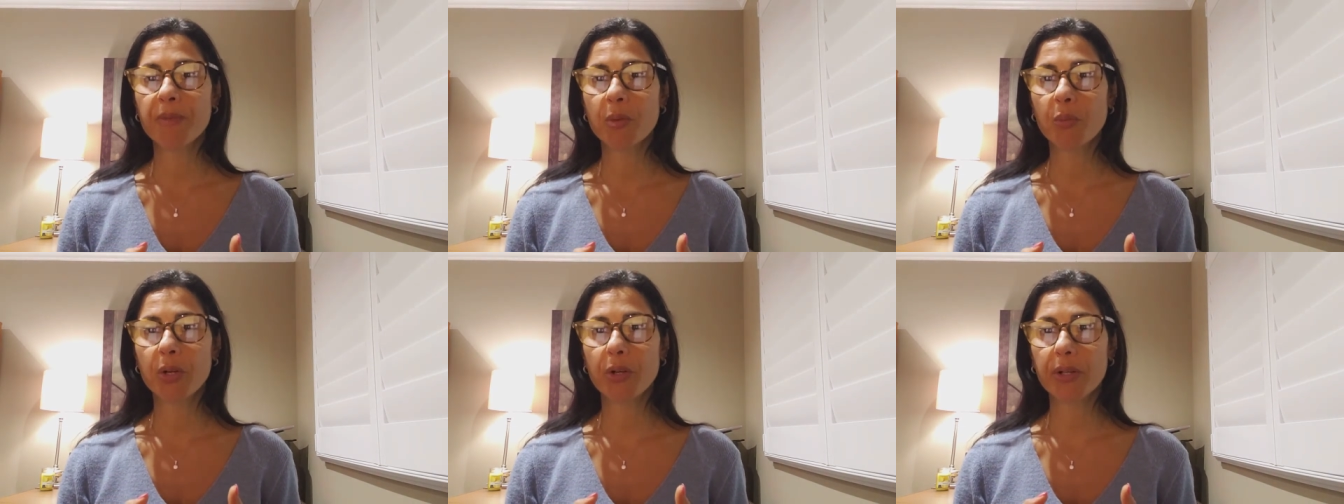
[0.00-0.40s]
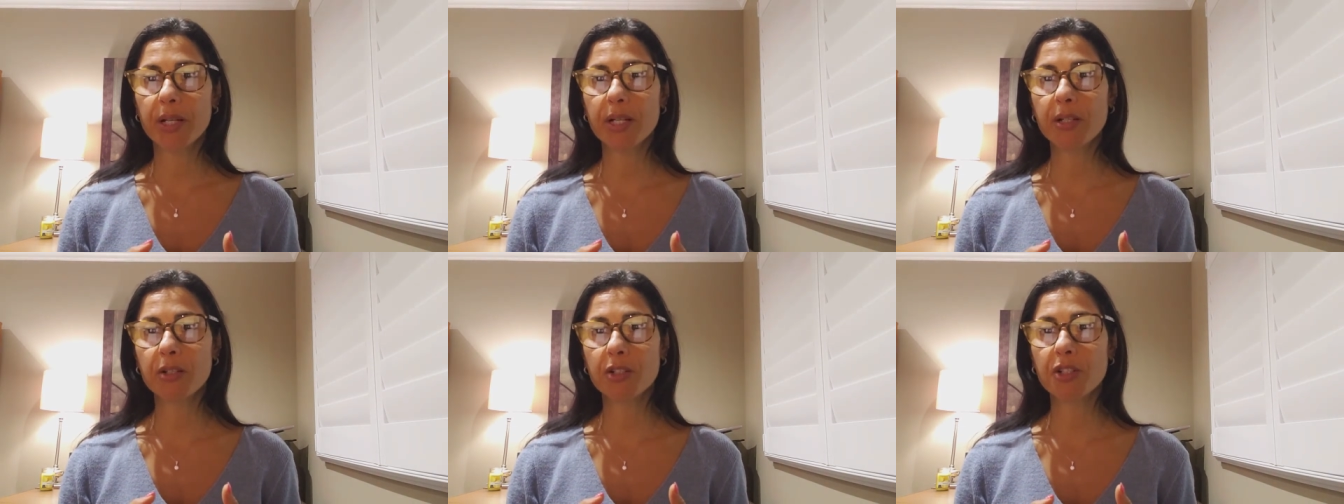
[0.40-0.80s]
We are
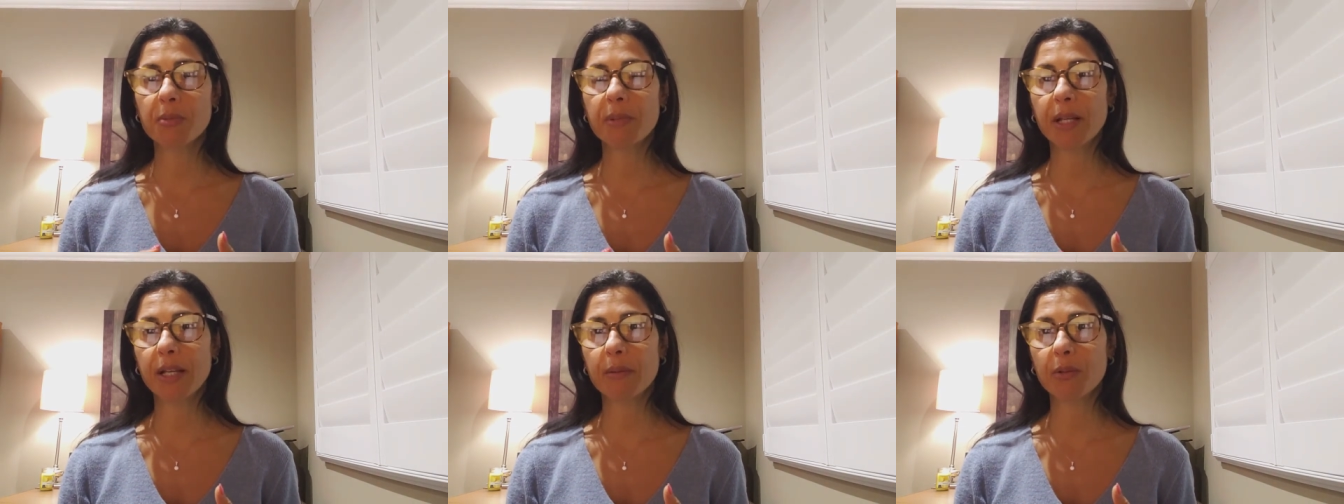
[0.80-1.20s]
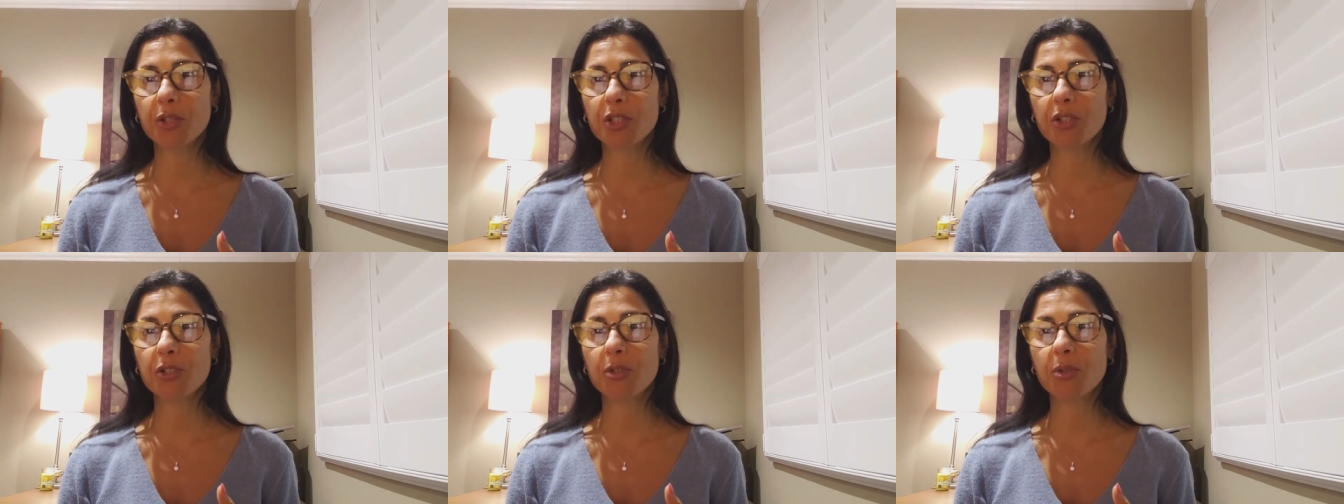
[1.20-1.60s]
here to be able
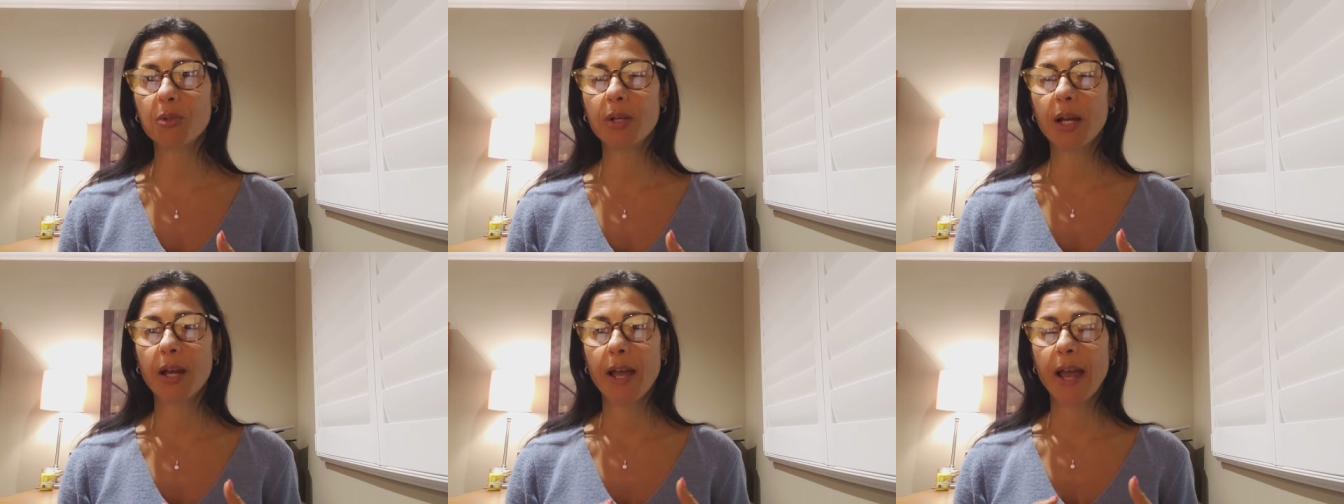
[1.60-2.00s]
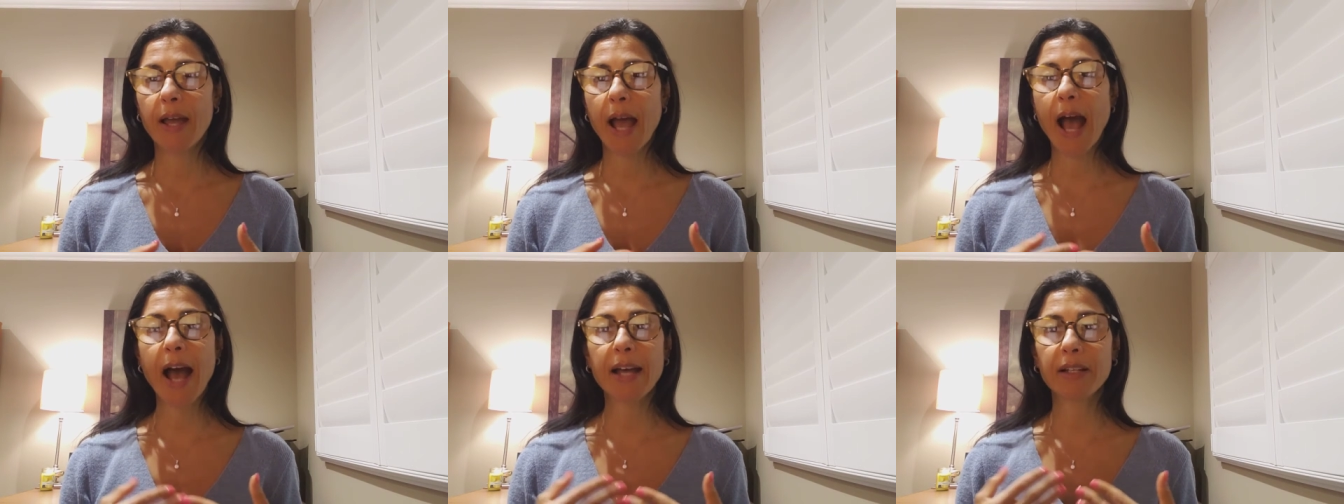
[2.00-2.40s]
to
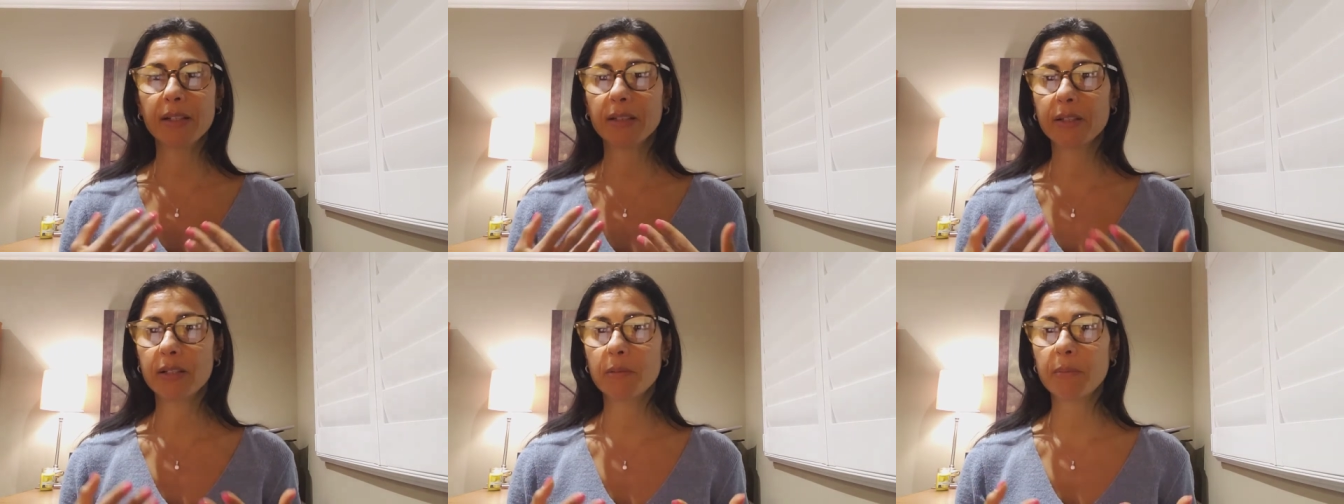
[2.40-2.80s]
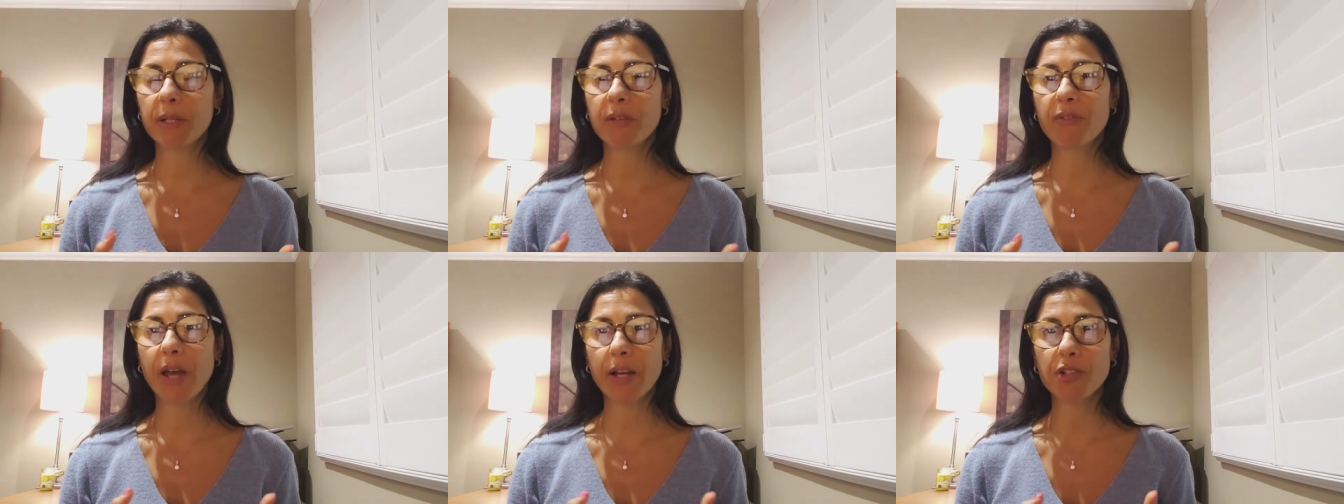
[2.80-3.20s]
add a little bit
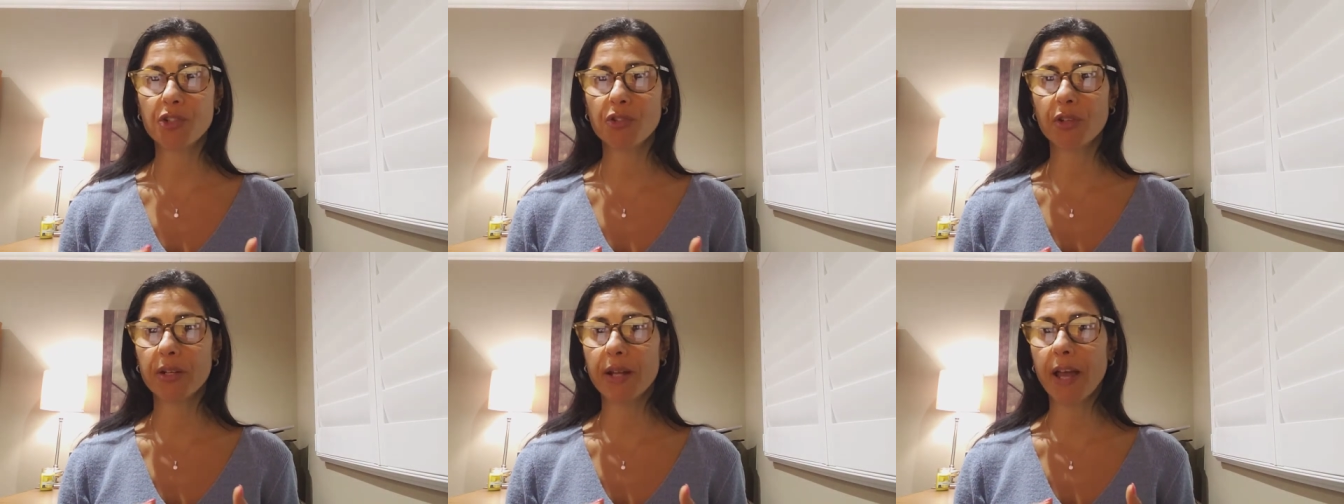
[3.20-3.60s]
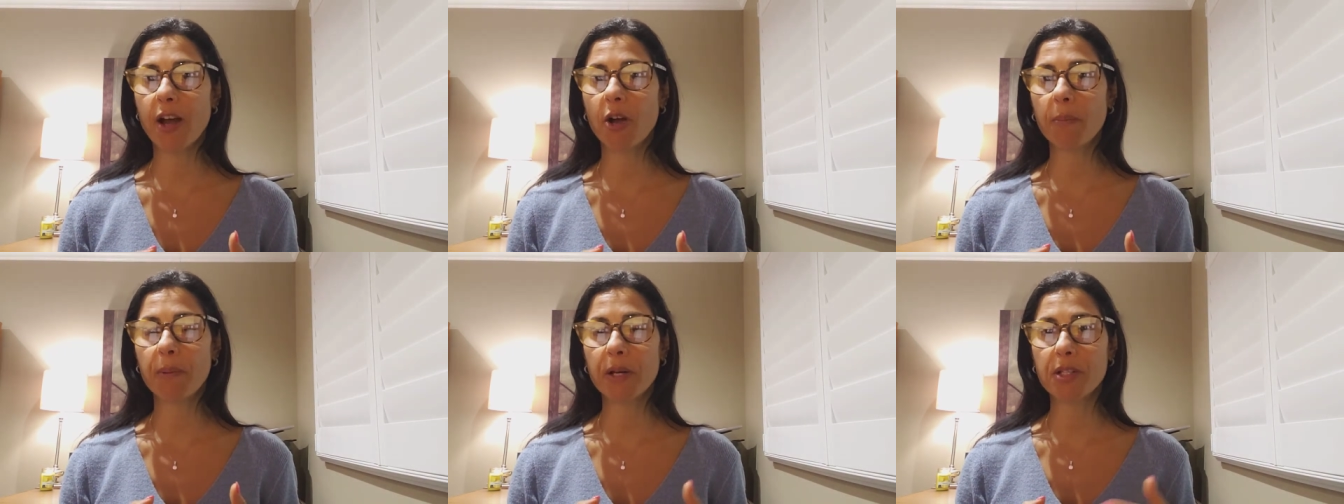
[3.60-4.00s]
of extra to
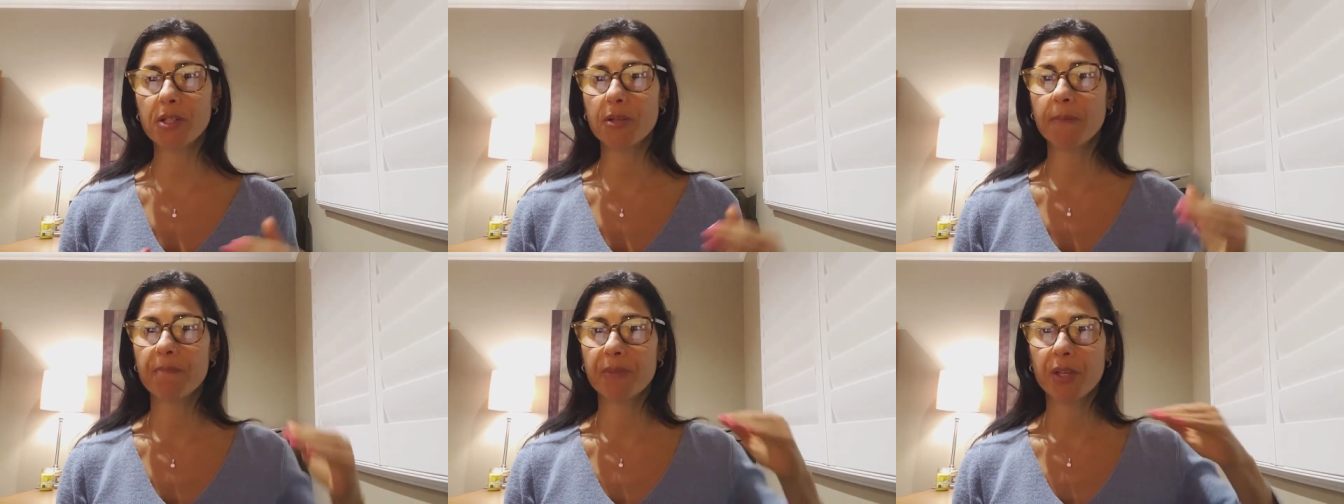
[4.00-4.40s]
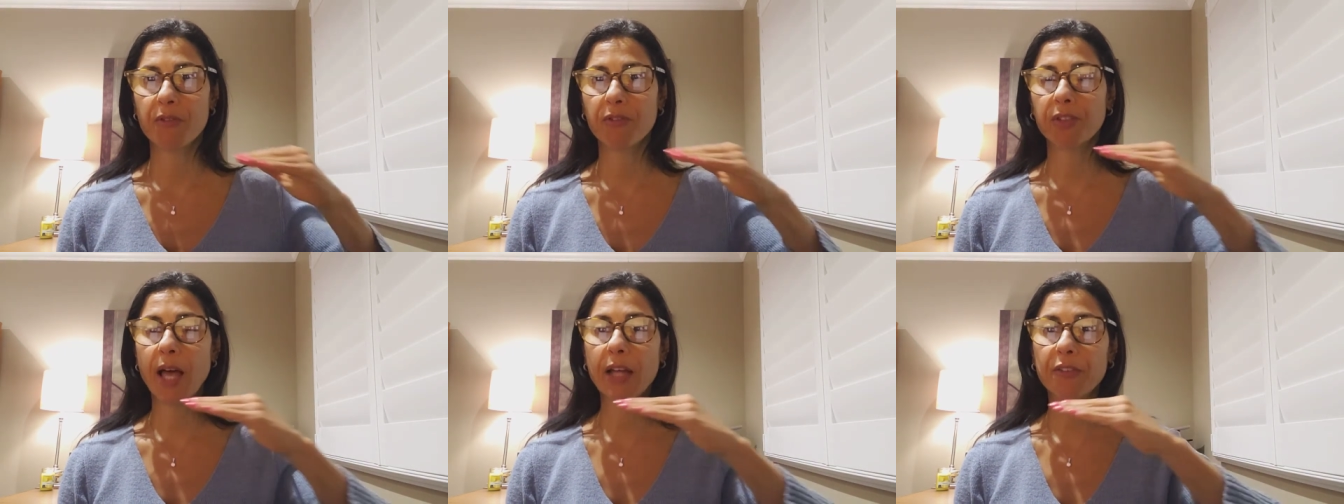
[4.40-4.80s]
help us
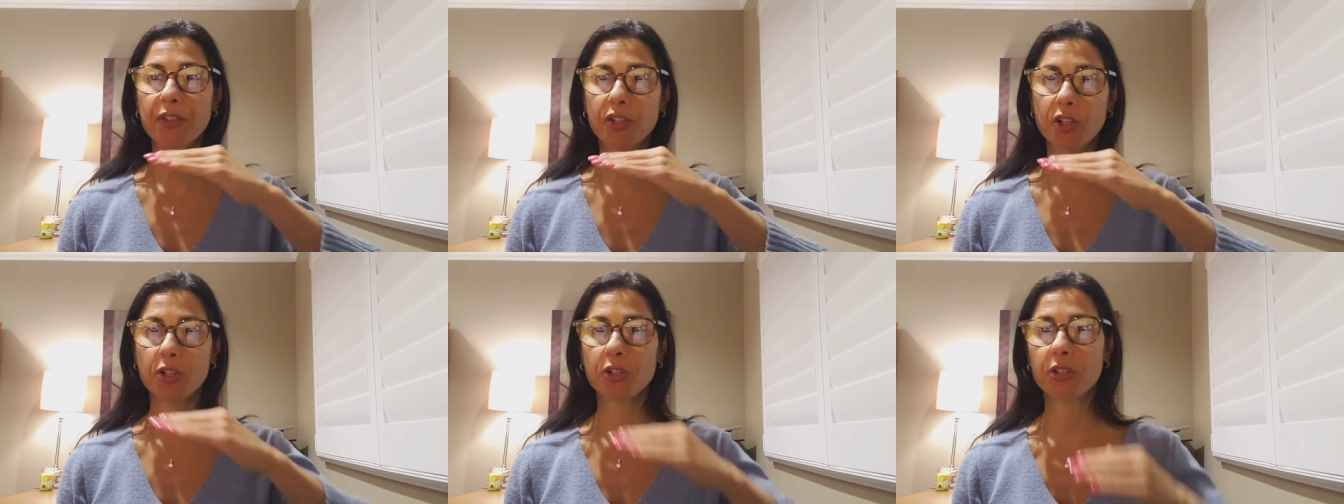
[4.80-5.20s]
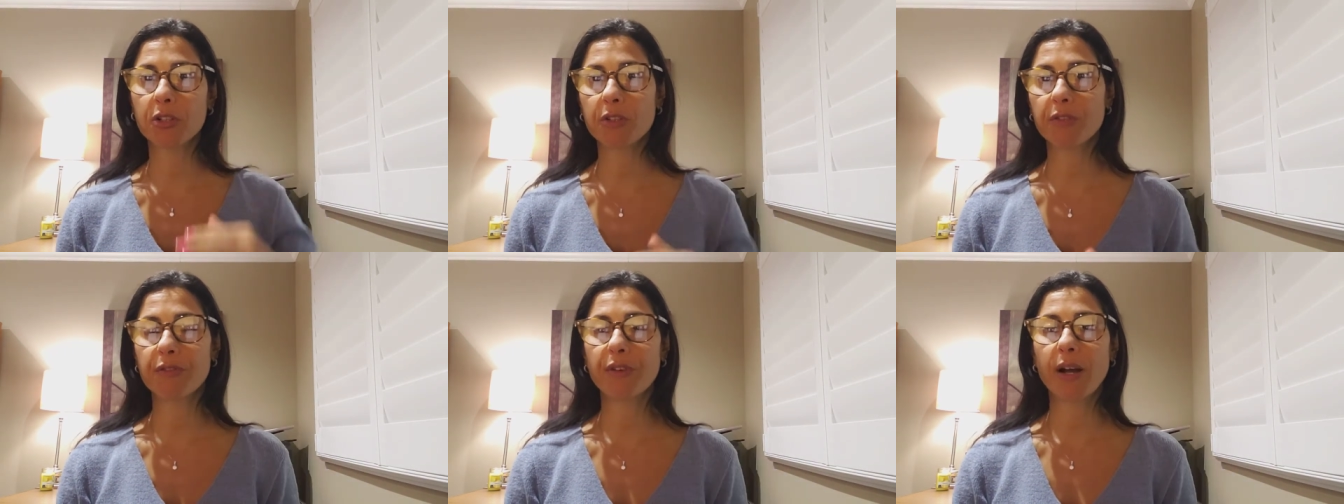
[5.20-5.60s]
flatten the
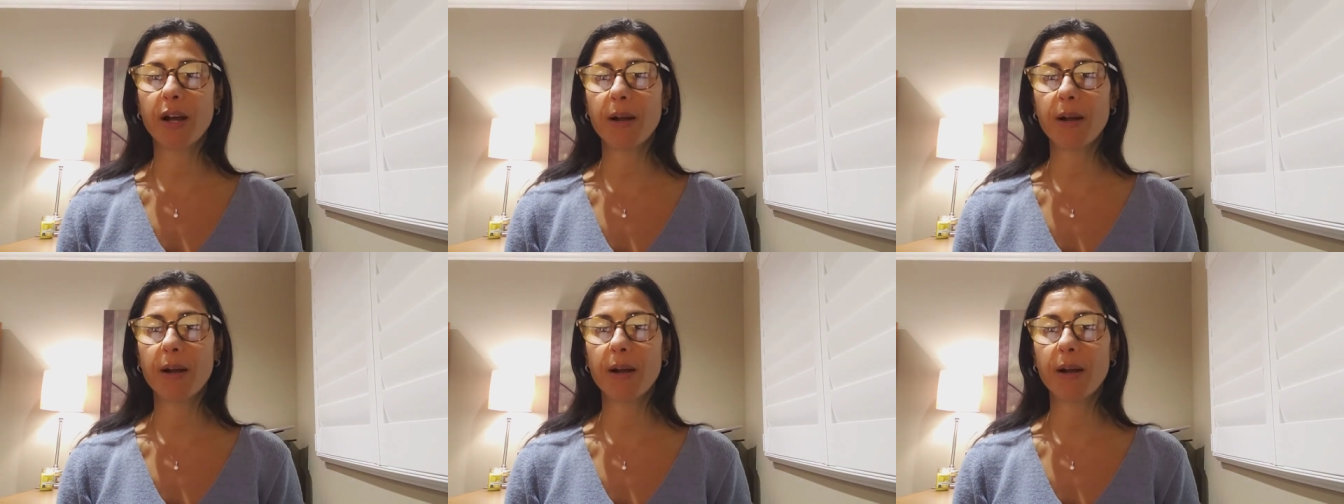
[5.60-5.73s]
curve,